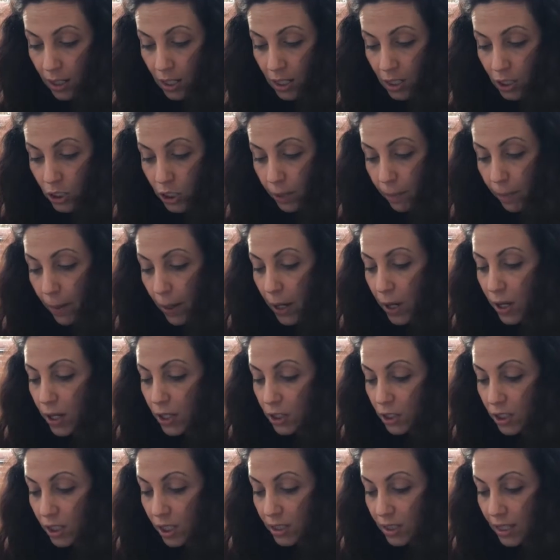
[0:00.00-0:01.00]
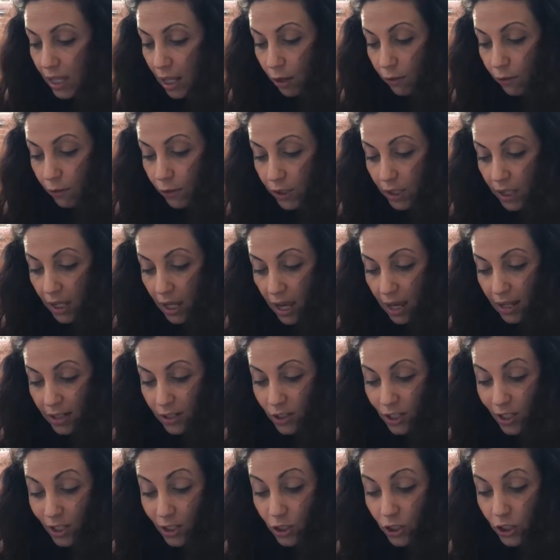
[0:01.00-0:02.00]
She perched herself on the edge
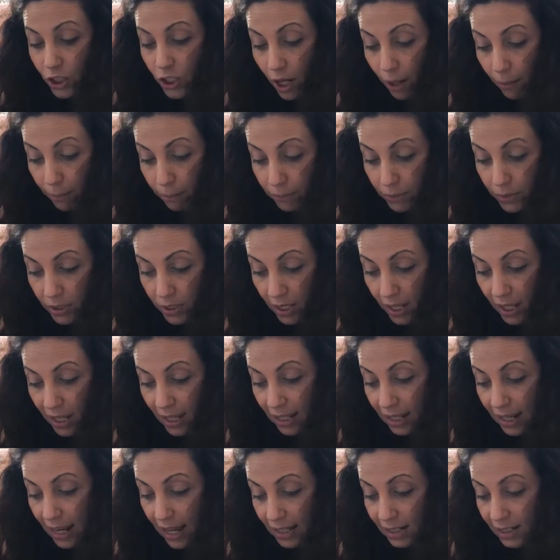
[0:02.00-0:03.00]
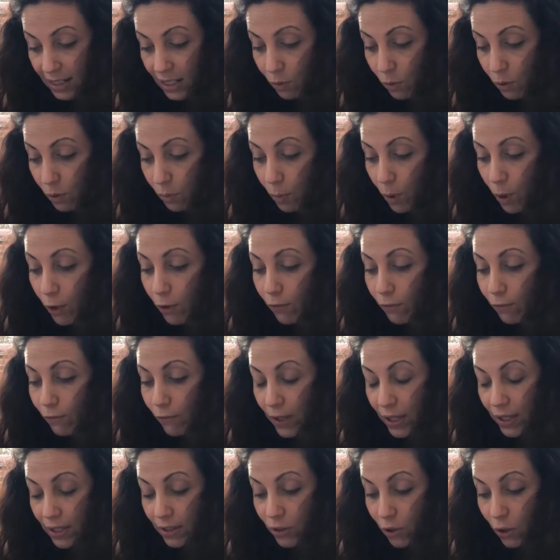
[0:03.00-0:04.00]
and jumped, landing with both
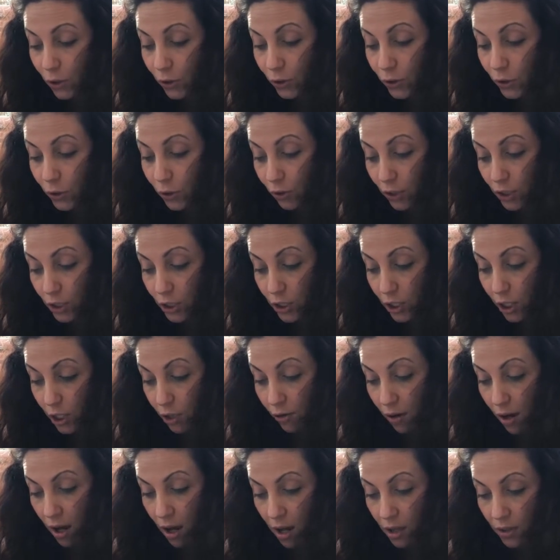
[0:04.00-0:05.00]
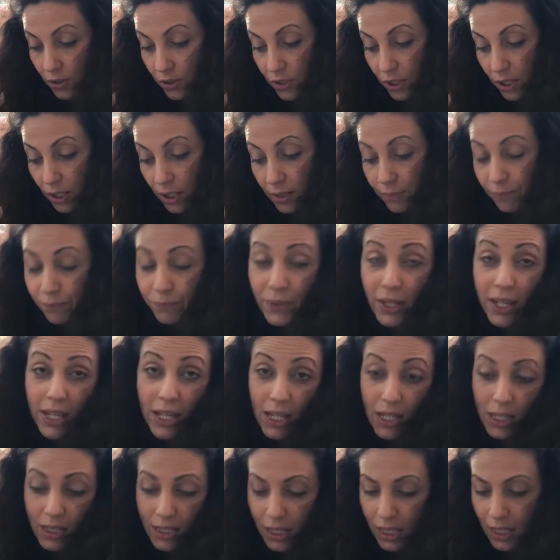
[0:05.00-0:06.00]
feet on the crunchy grass.
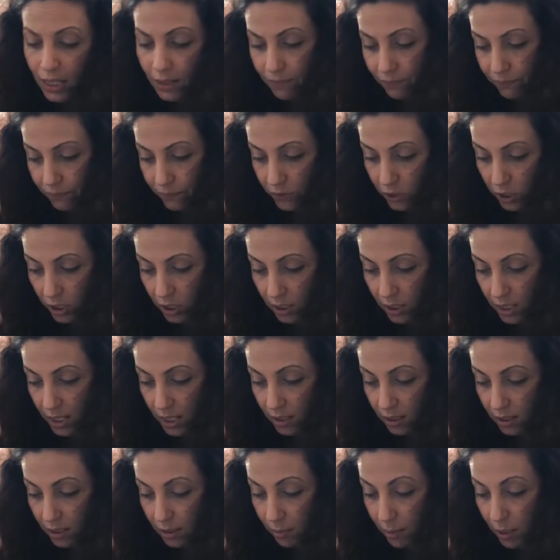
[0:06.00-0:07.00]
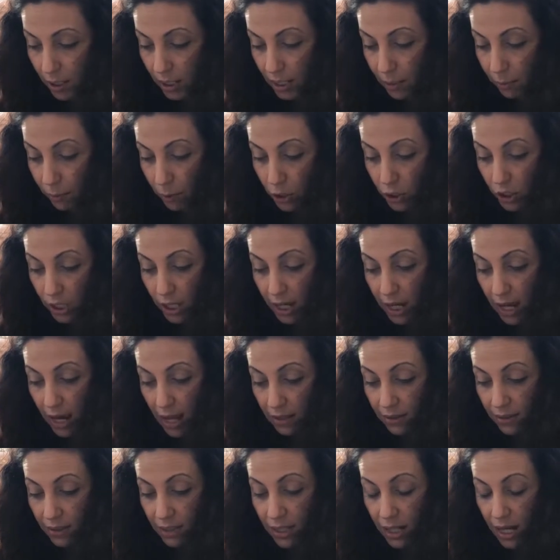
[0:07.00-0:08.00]
"Easy," she said, smugly brushing her
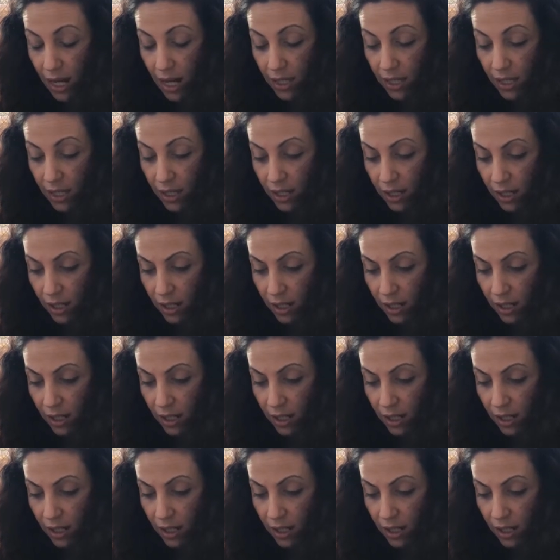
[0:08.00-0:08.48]
hands together.